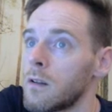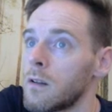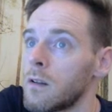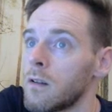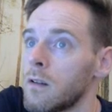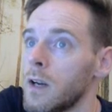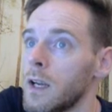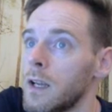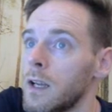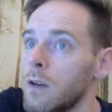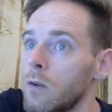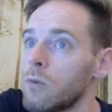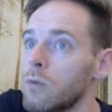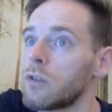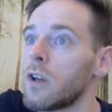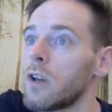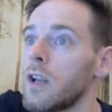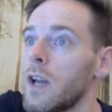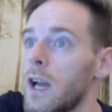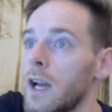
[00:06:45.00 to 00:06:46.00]
All right,
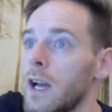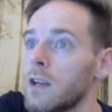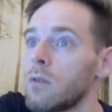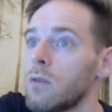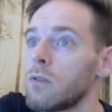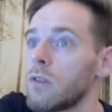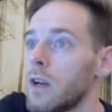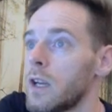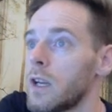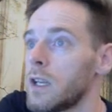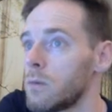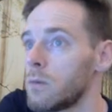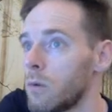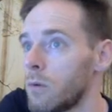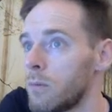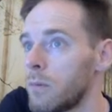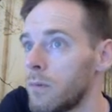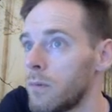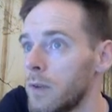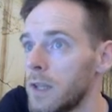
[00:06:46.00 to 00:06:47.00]
alternate angles are
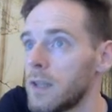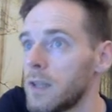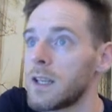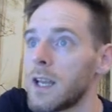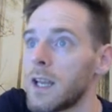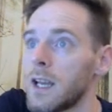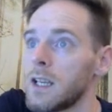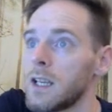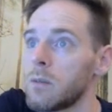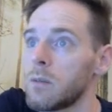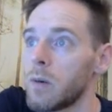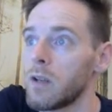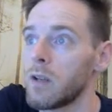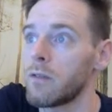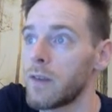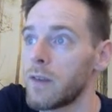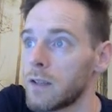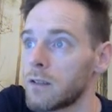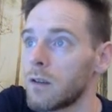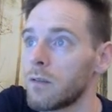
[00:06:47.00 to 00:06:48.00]
equal, indicated by the
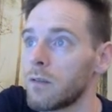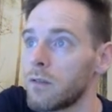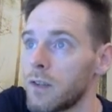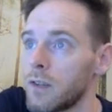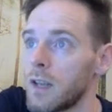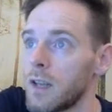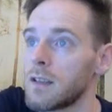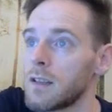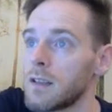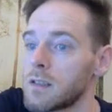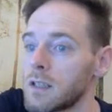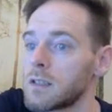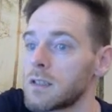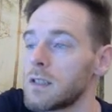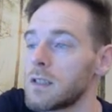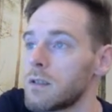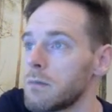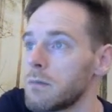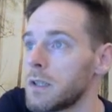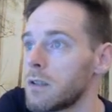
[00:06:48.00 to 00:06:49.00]
fact I've said it's
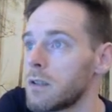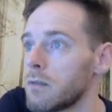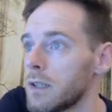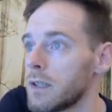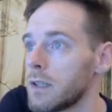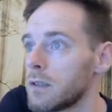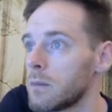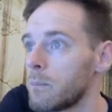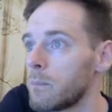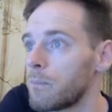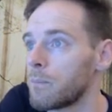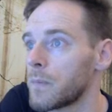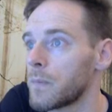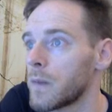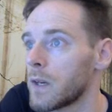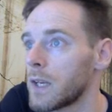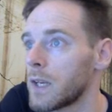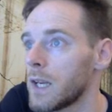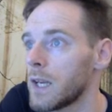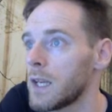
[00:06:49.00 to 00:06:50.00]
63 degrees.
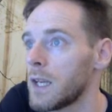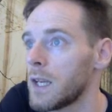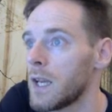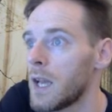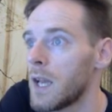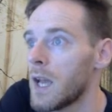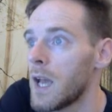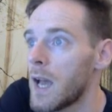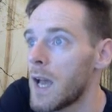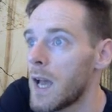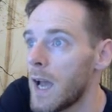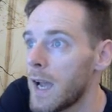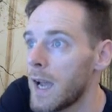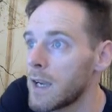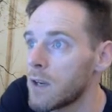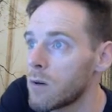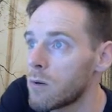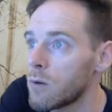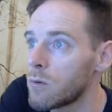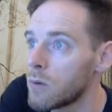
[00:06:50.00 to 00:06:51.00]
Okay,
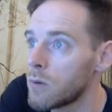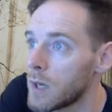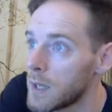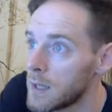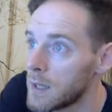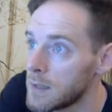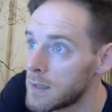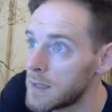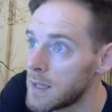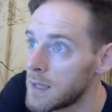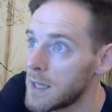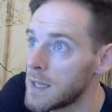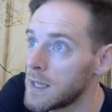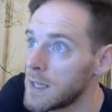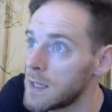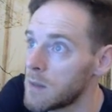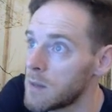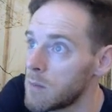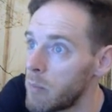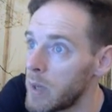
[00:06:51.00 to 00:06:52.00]
angle
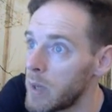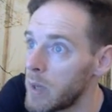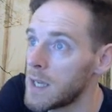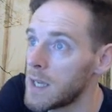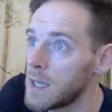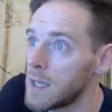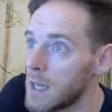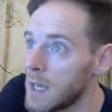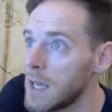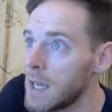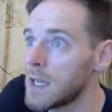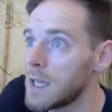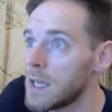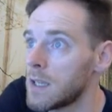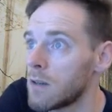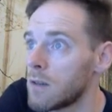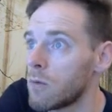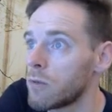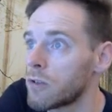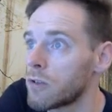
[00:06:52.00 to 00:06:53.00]

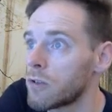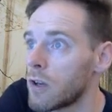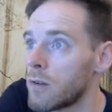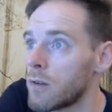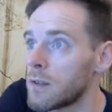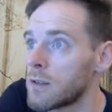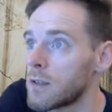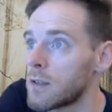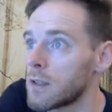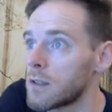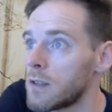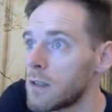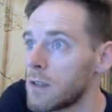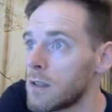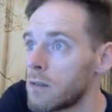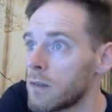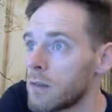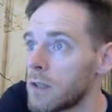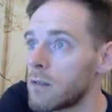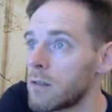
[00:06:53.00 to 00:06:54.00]
DBE also is
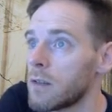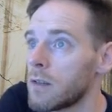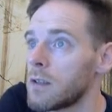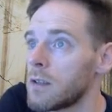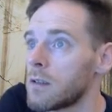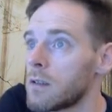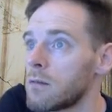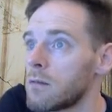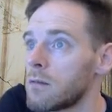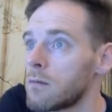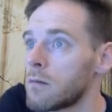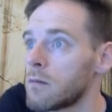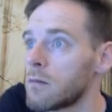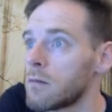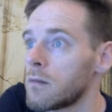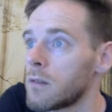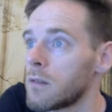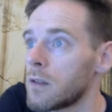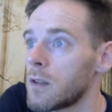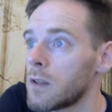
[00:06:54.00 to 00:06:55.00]
63 degrees.
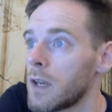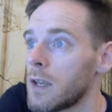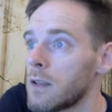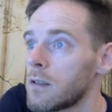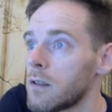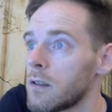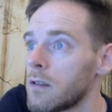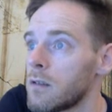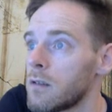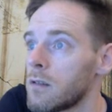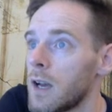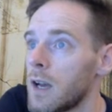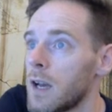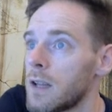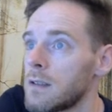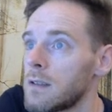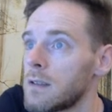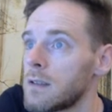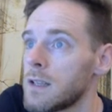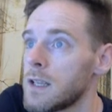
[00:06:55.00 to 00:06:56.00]
Okay, so
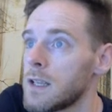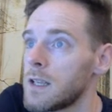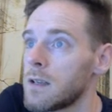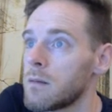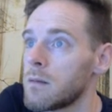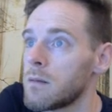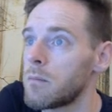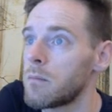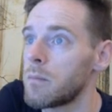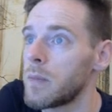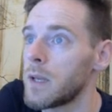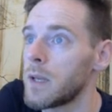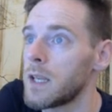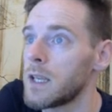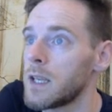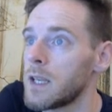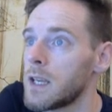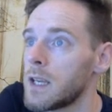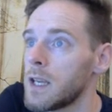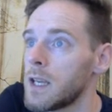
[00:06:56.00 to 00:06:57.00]

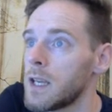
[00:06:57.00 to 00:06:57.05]
DBE